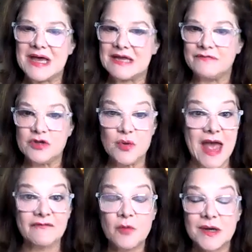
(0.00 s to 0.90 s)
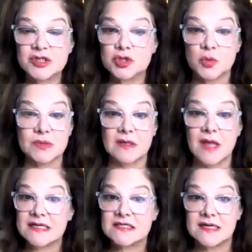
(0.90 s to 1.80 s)
If you have questions or would
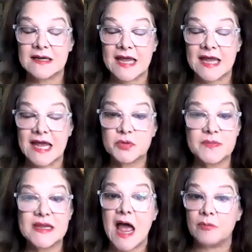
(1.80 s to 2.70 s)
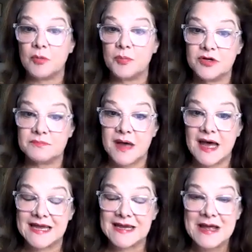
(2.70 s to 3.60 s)
like to engage with me, I will put
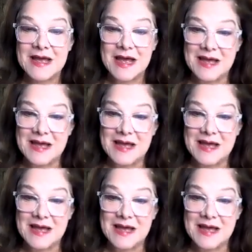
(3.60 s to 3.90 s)
my